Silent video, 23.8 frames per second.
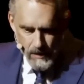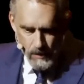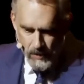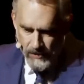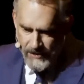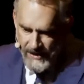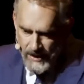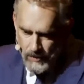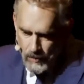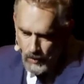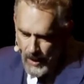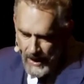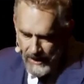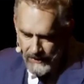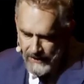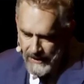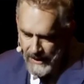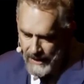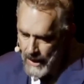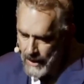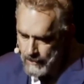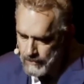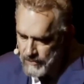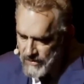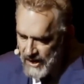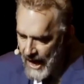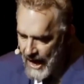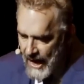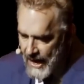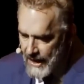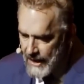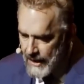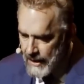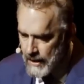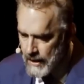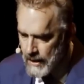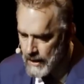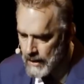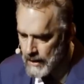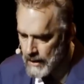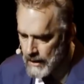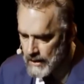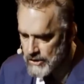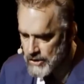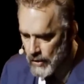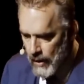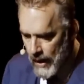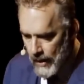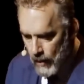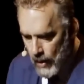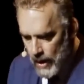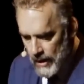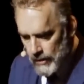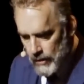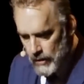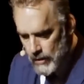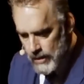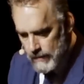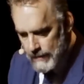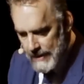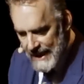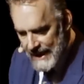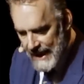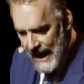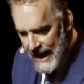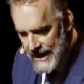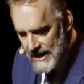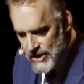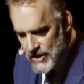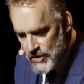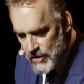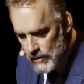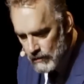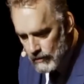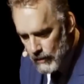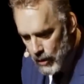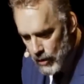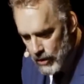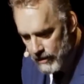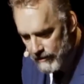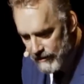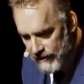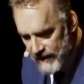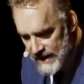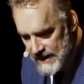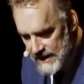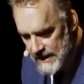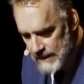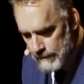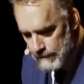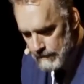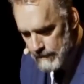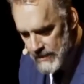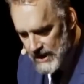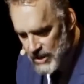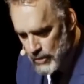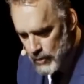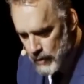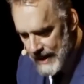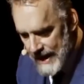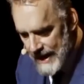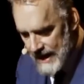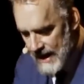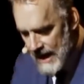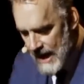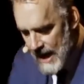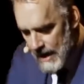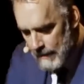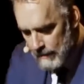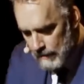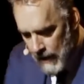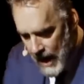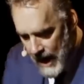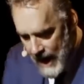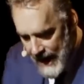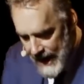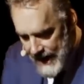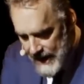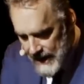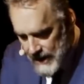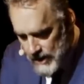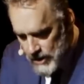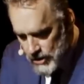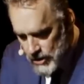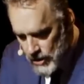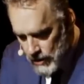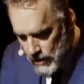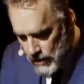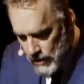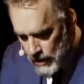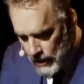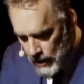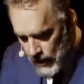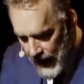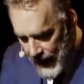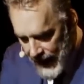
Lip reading: what? Then I'm done. So I want there to be an isomorphism between my internal